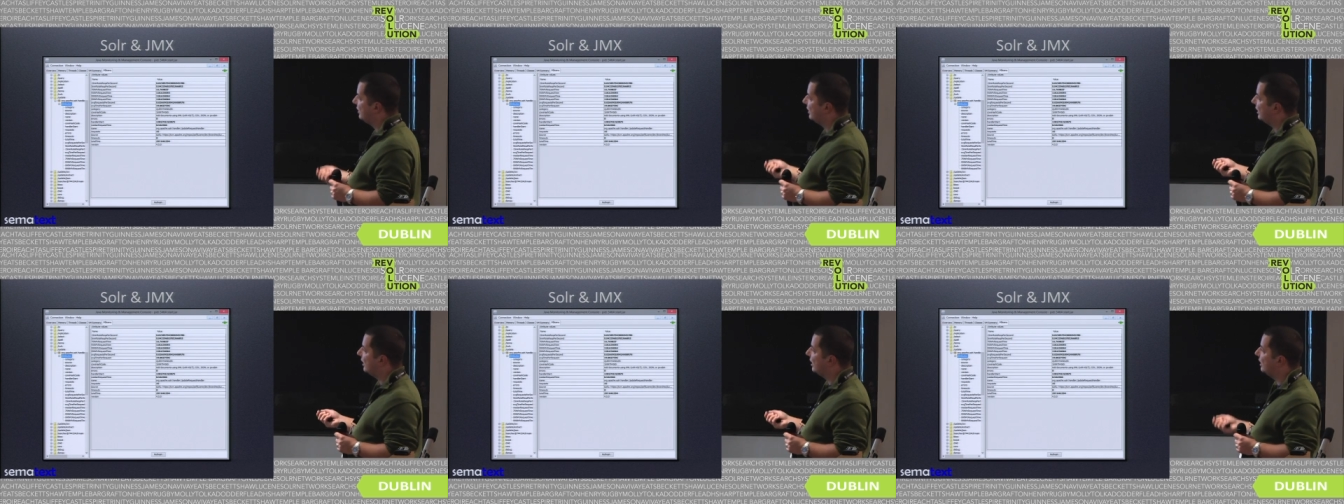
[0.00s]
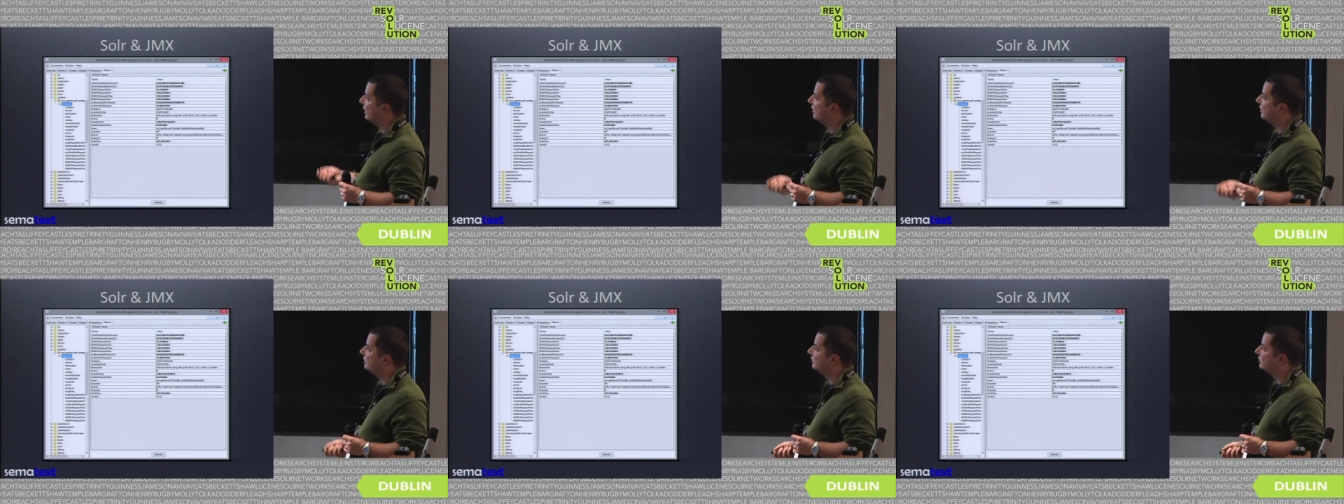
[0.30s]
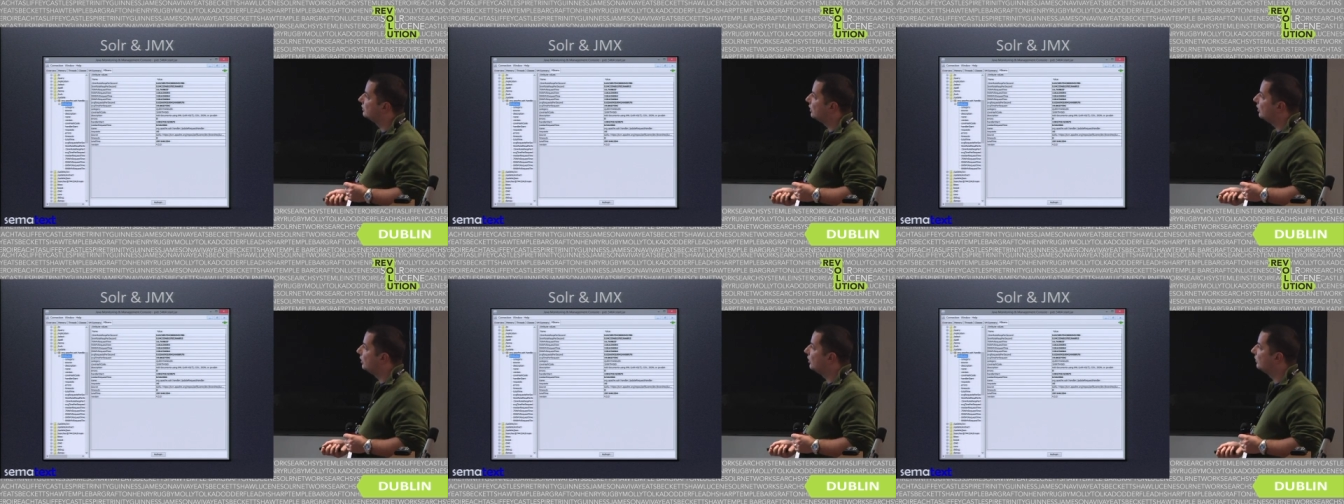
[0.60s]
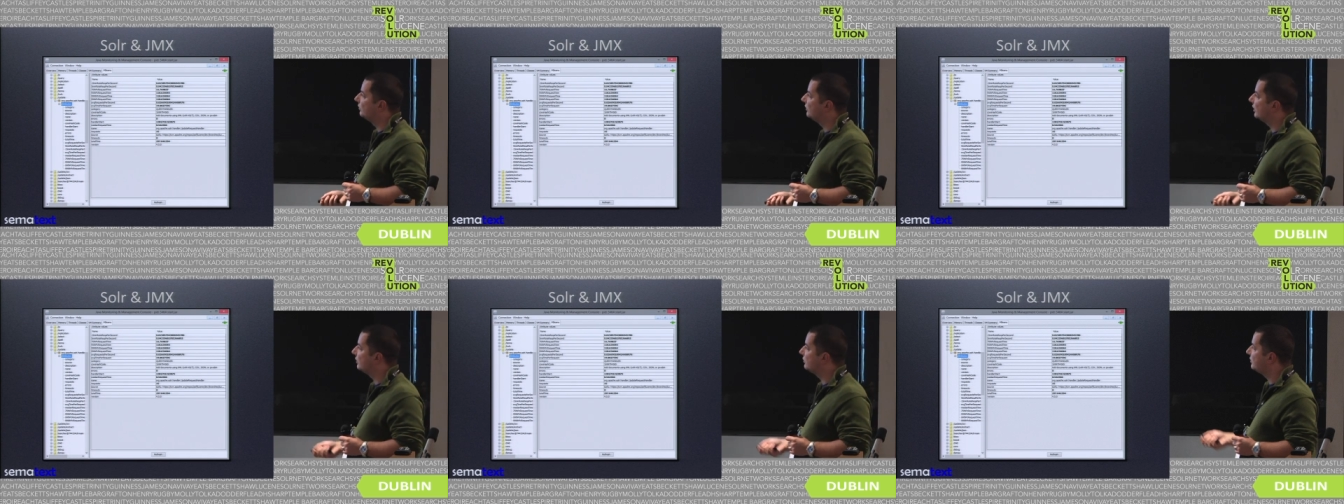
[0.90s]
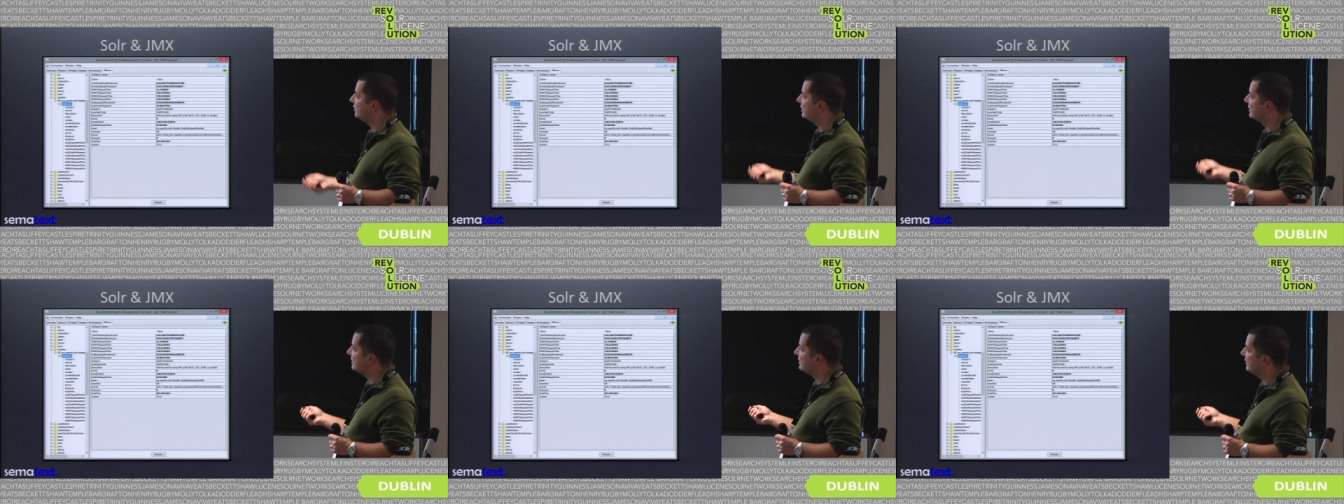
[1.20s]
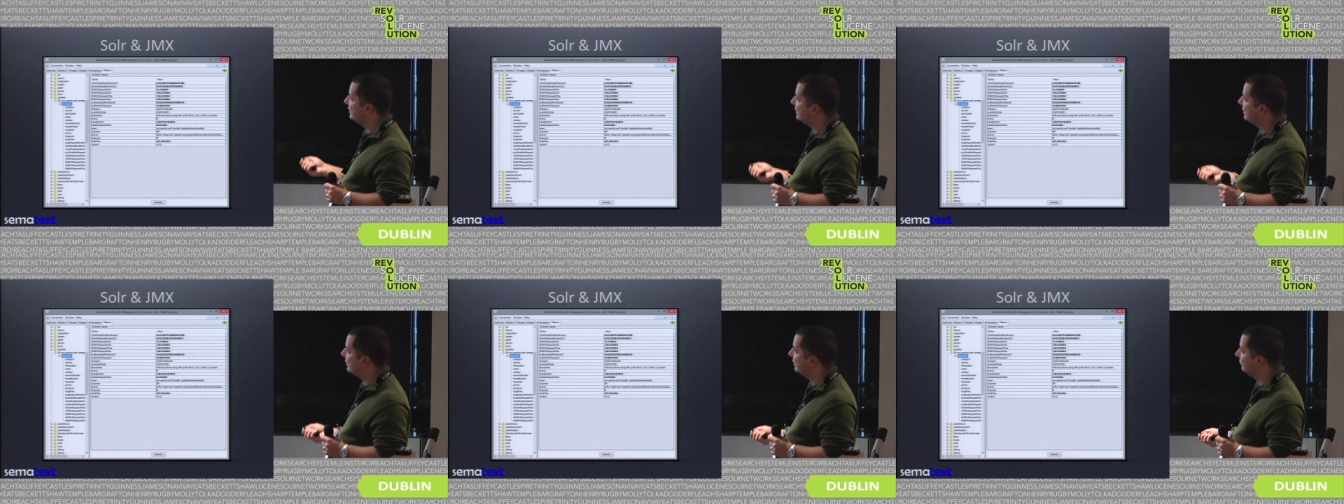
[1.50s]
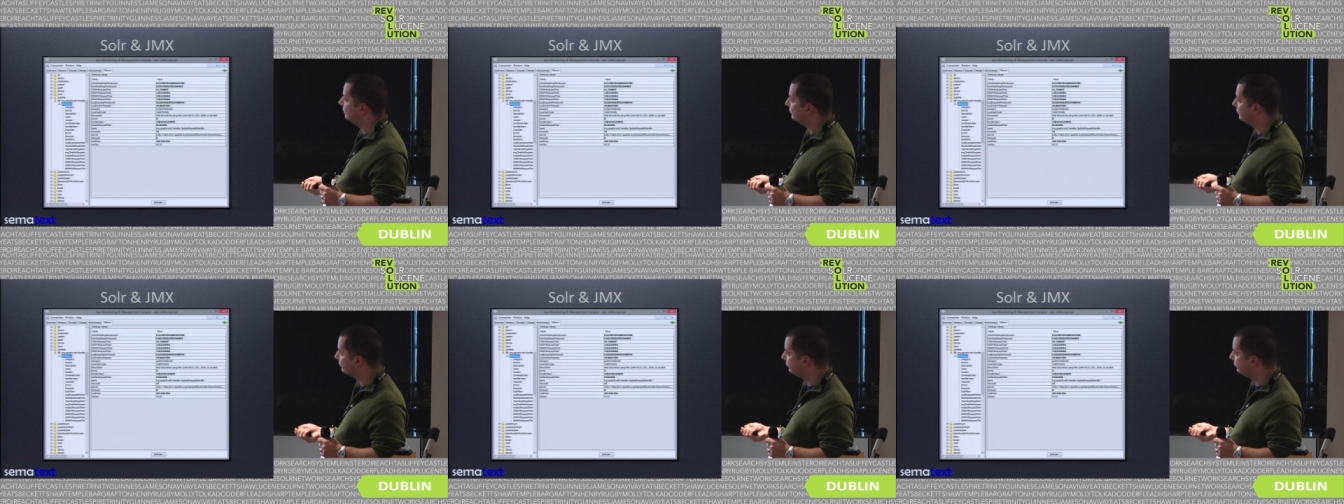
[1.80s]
and all of that. You can see the